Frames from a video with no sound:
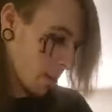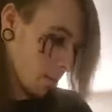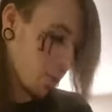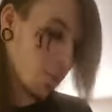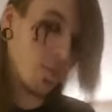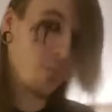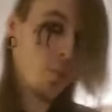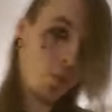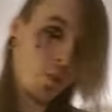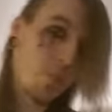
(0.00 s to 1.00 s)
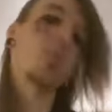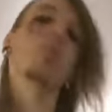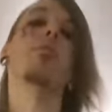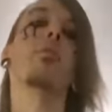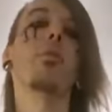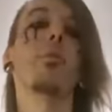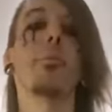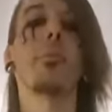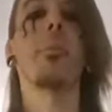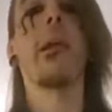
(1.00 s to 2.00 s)
wear some sort of uniform
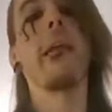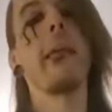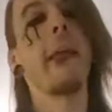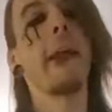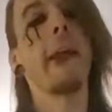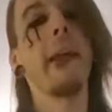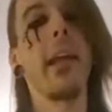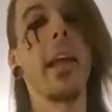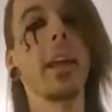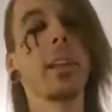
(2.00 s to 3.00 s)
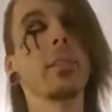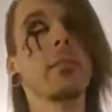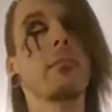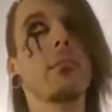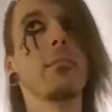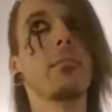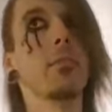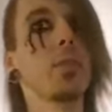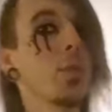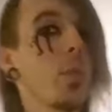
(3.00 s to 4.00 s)
and
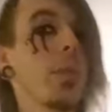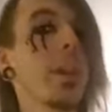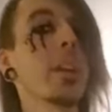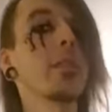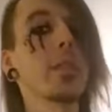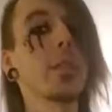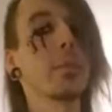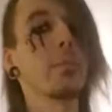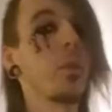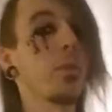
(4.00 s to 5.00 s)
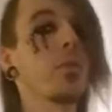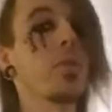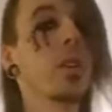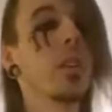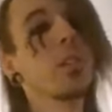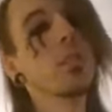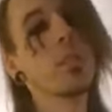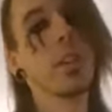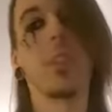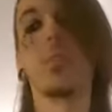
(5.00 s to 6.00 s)
don't care for most,
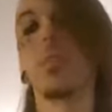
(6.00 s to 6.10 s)
just care for